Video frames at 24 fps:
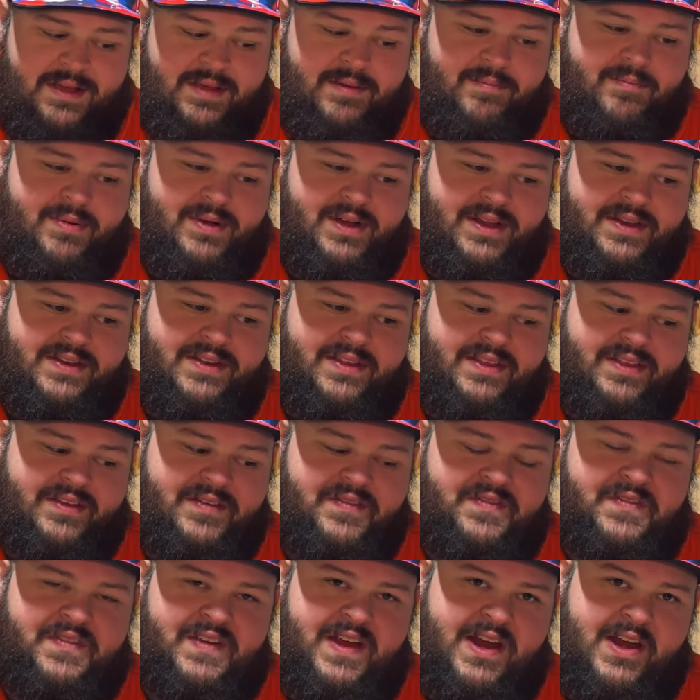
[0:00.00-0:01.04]
But the
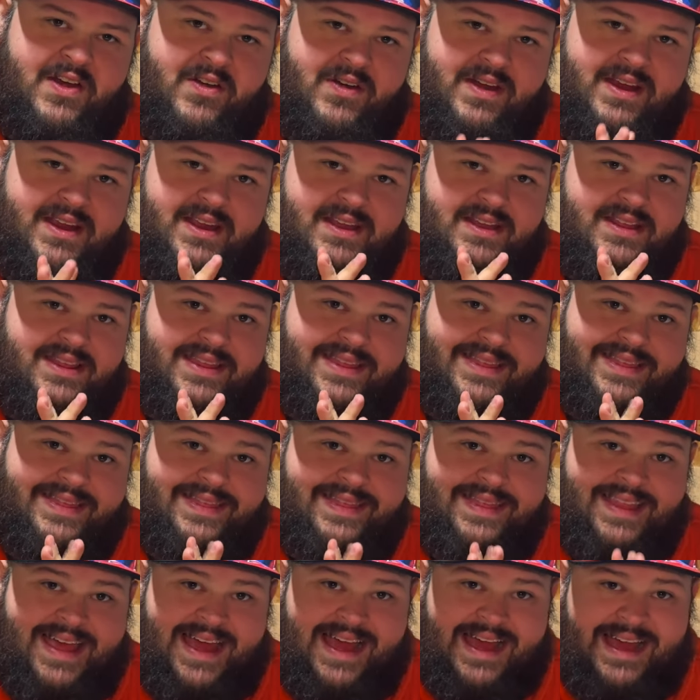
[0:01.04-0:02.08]
very
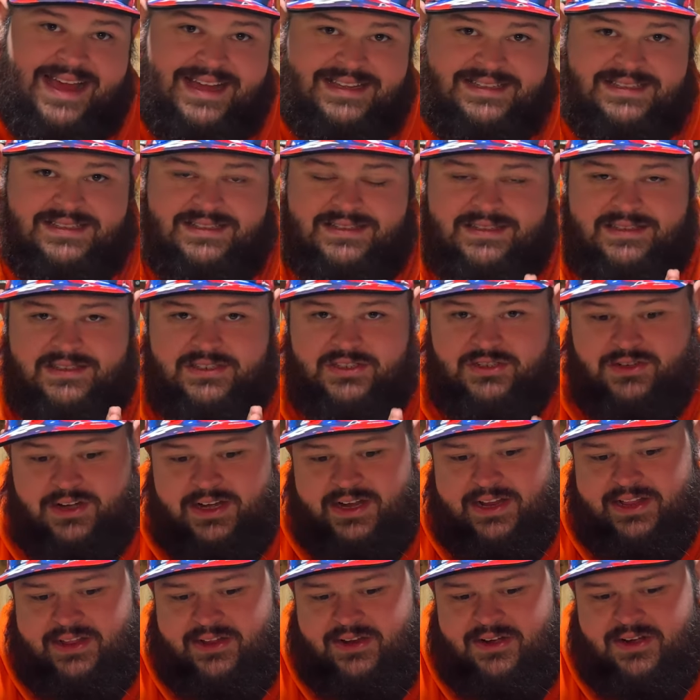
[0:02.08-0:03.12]
last
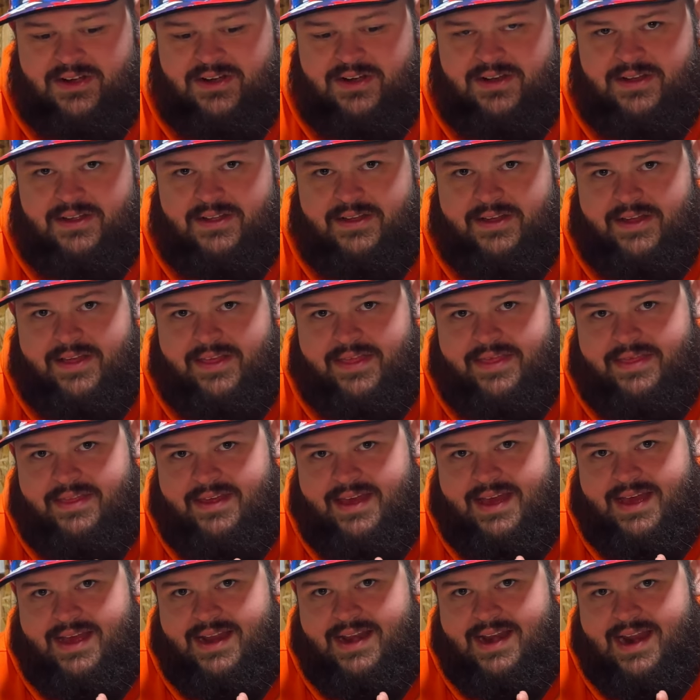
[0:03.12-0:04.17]
trailer
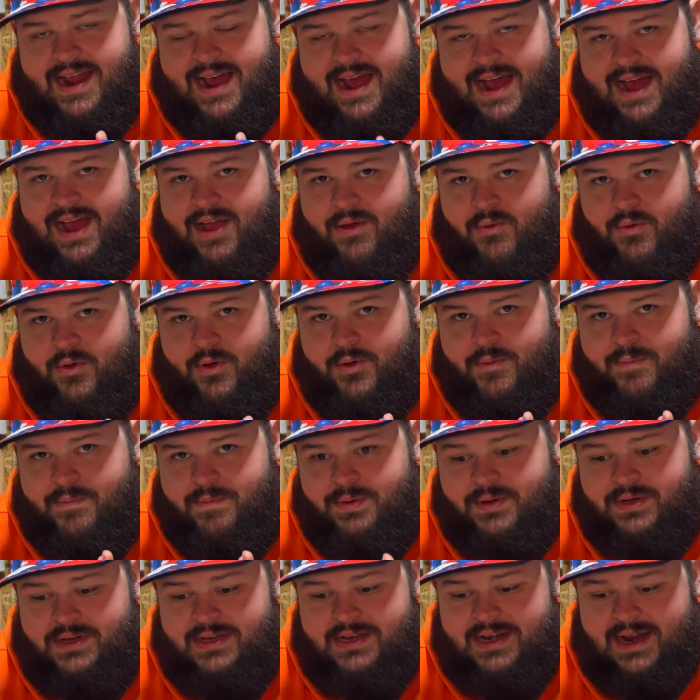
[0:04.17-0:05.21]
that I will
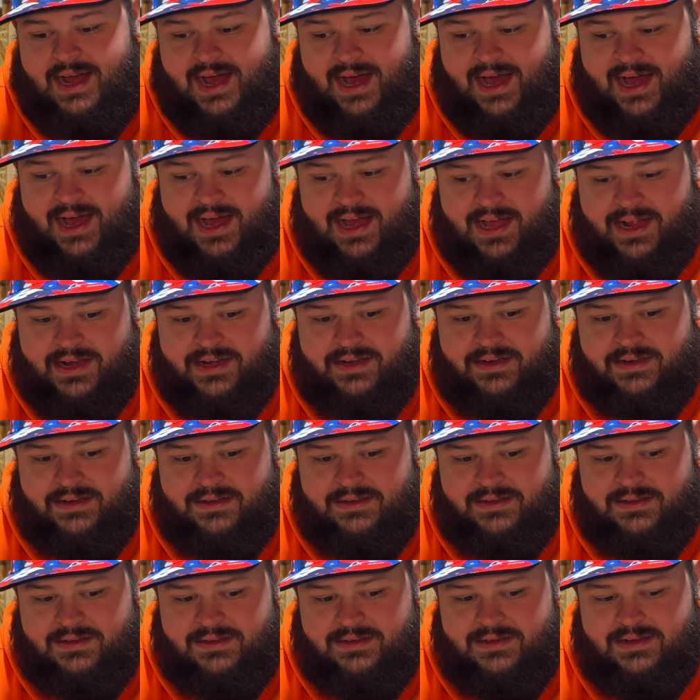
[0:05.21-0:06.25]
put on,
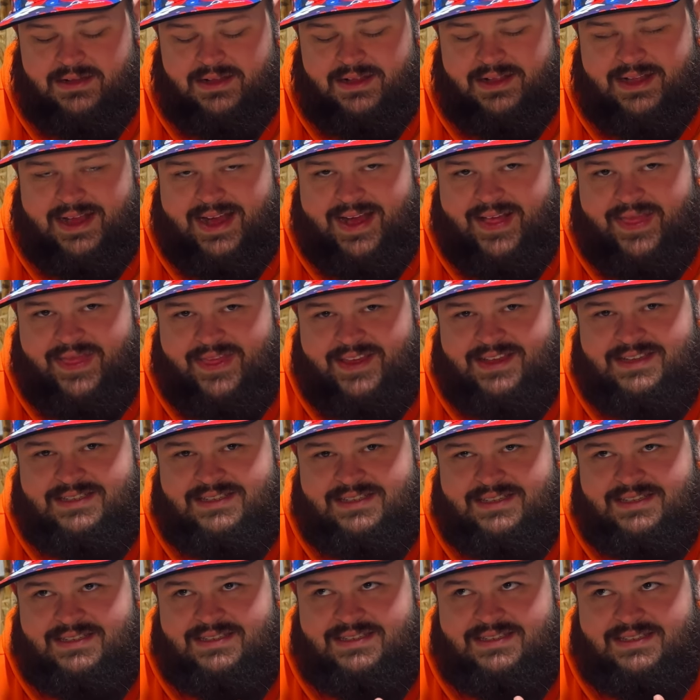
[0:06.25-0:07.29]
and this
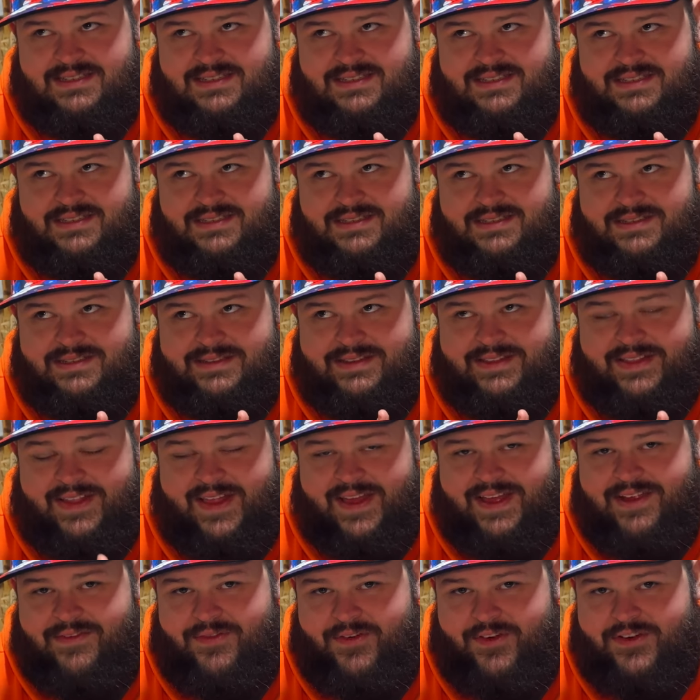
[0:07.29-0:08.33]
is
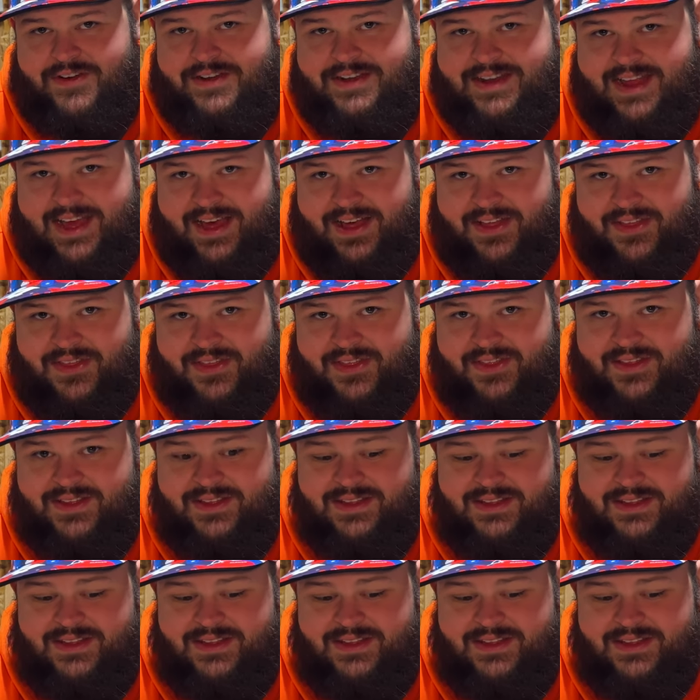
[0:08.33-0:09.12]
life or death,